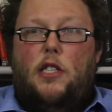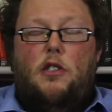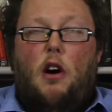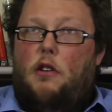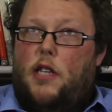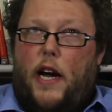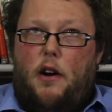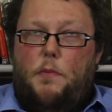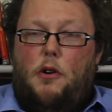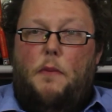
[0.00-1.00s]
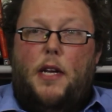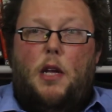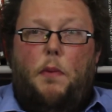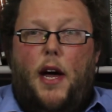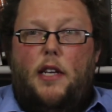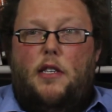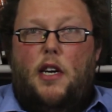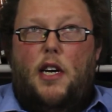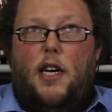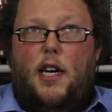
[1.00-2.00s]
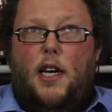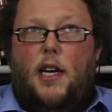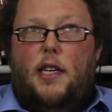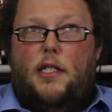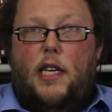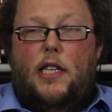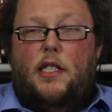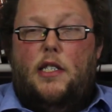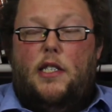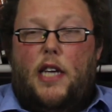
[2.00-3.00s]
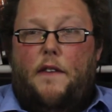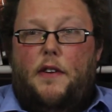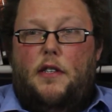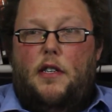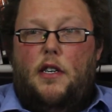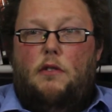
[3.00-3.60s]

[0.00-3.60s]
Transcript: It's not terrible. I mean, compared to season 7,